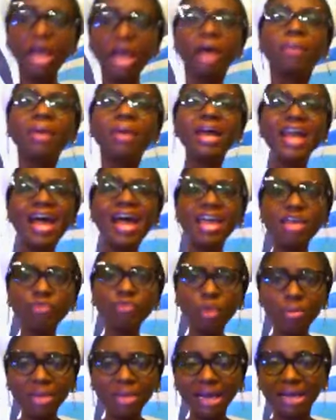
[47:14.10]
When I
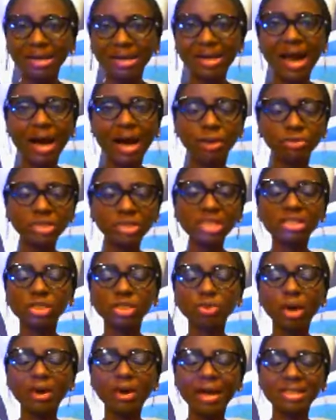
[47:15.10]
even mean crown, this
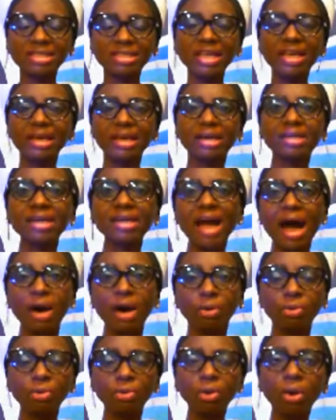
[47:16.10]
is what I'm saying.
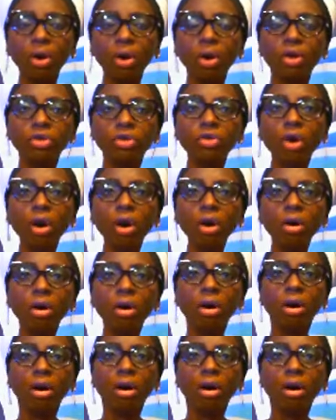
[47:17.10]
Crown, you know.